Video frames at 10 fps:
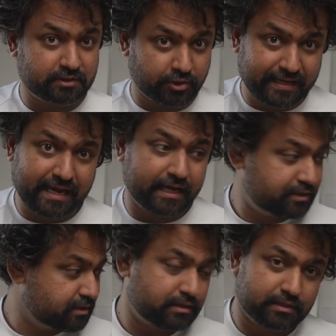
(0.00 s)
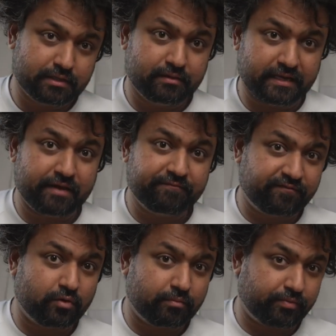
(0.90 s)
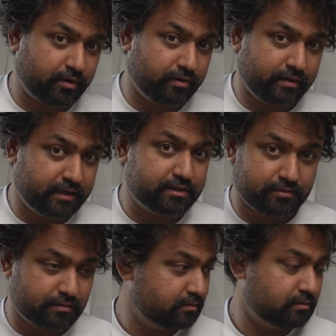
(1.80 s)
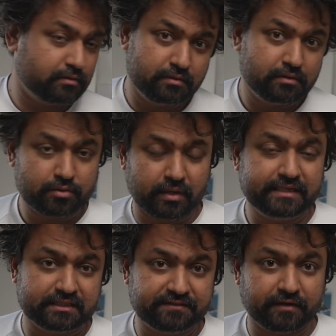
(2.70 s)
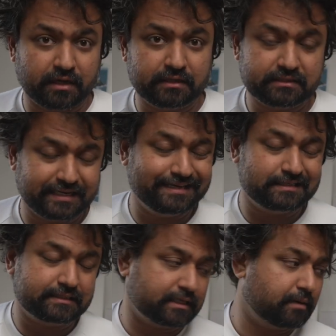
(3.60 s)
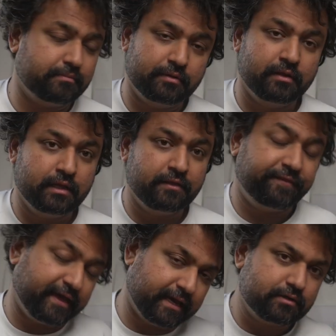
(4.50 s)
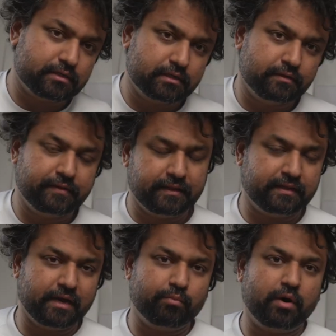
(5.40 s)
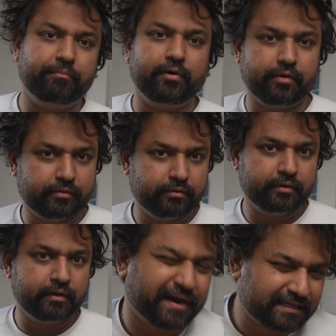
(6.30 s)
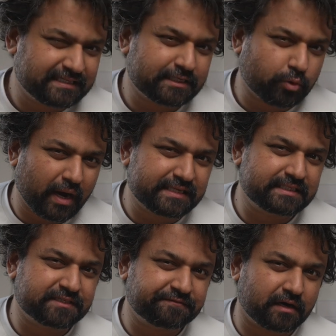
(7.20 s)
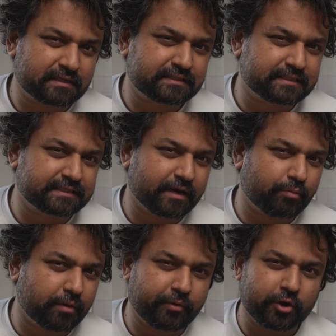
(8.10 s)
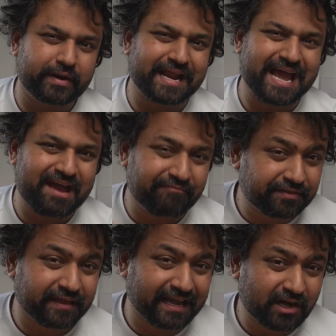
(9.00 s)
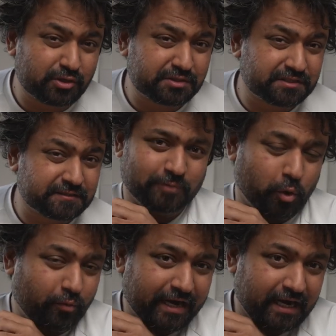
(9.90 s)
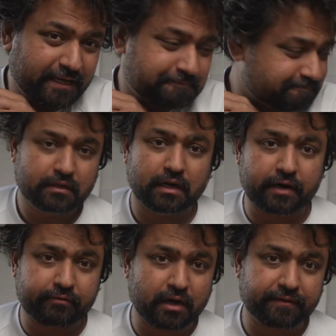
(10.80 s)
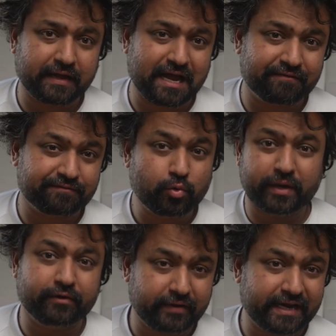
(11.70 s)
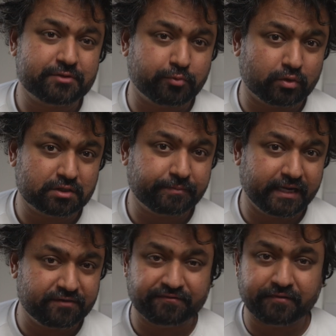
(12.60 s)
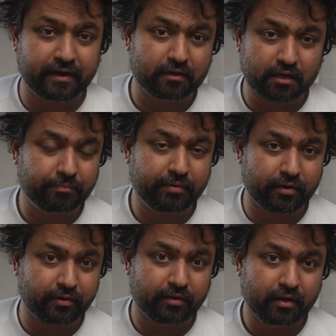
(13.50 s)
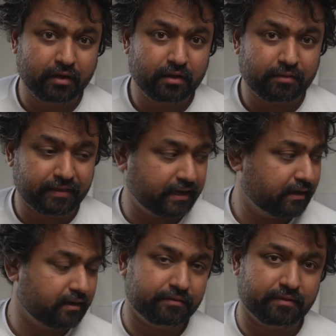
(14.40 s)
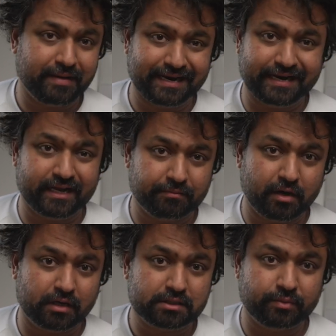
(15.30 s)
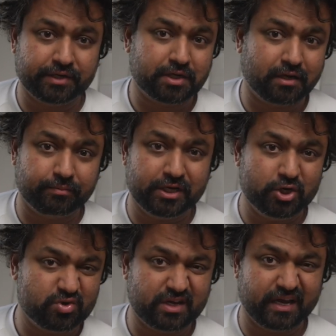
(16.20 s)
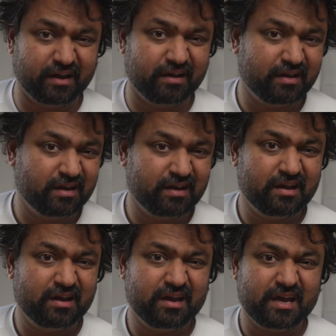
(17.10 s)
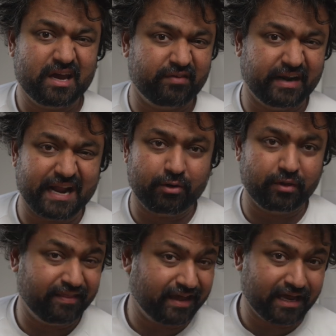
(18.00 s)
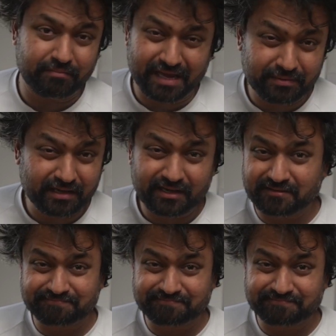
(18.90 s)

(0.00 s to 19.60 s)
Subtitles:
So yes, the M4 Pro is twice as fast in some things than the M1 Pro. But is it twice as fast as the M1 Pro in everything else? Not really. I'd rather have quicker export speeds for Final Cut Pro than the magnetic mask, which I'll be using every now and then, maybe.